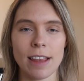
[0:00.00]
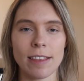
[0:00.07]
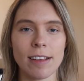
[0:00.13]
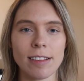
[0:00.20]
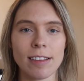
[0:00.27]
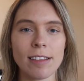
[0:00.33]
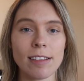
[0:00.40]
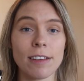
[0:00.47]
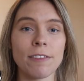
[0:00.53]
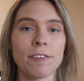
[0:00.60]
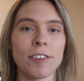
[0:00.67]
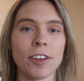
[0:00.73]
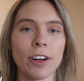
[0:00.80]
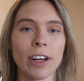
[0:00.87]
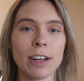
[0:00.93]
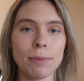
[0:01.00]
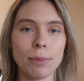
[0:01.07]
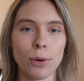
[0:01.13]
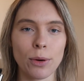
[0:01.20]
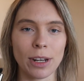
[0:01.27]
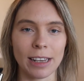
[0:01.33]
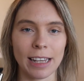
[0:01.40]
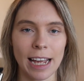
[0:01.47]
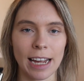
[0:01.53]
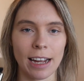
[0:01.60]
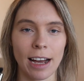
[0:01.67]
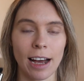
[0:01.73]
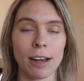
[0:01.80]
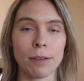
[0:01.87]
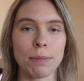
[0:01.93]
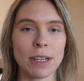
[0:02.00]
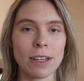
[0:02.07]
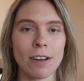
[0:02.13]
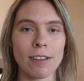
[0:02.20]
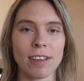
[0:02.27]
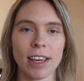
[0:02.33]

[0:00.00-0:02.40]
This is a very important land card because